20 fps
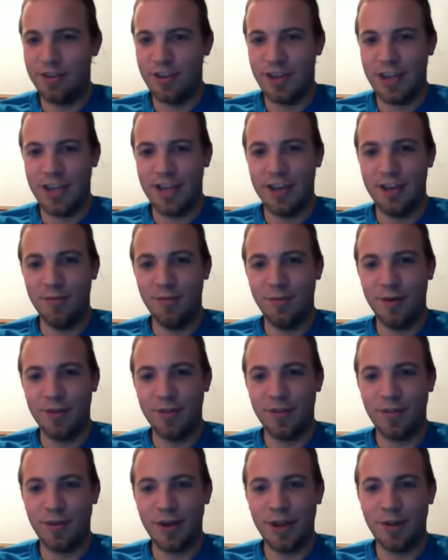And what's
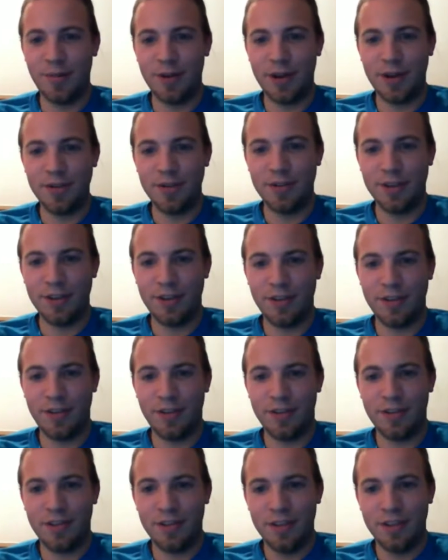the right amount?
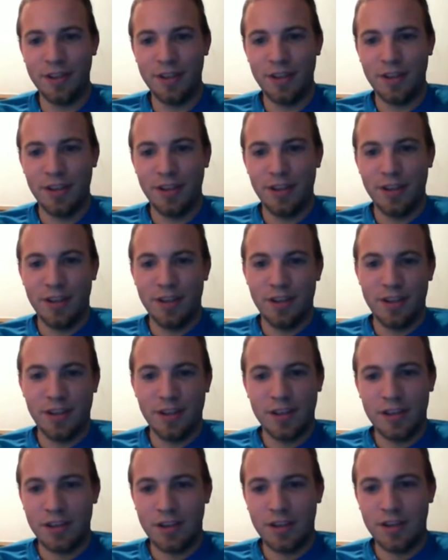It's
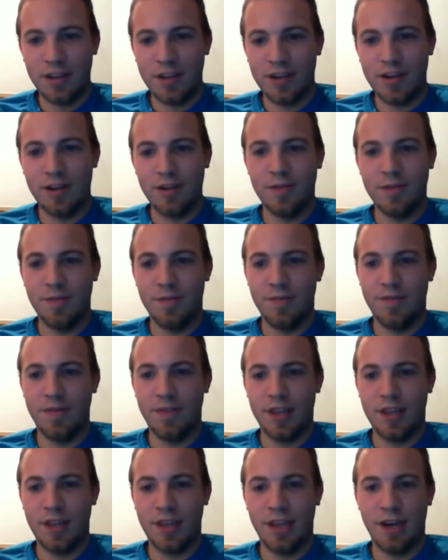you know
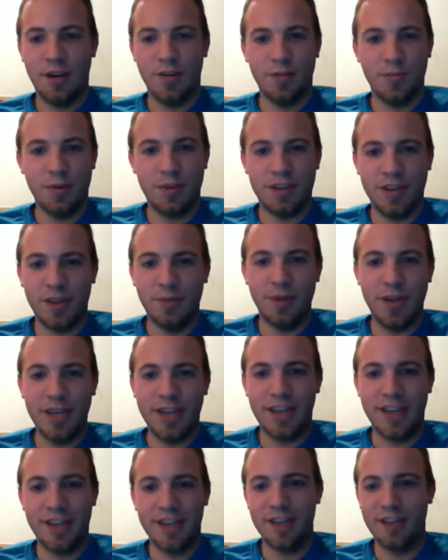however much I make.
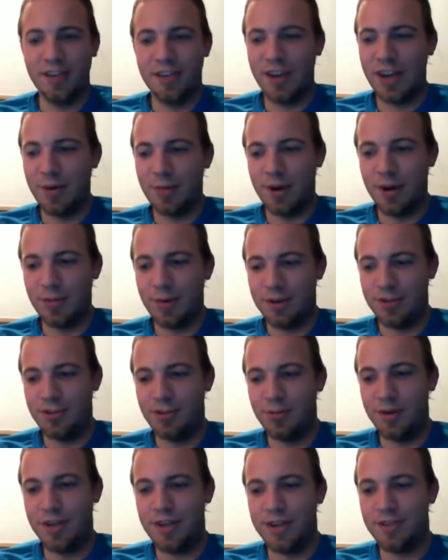You grab how much you
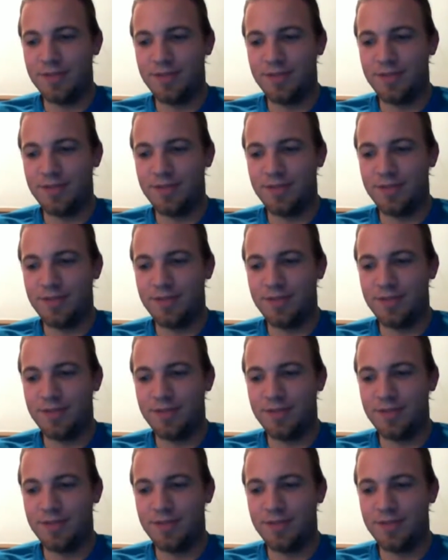want.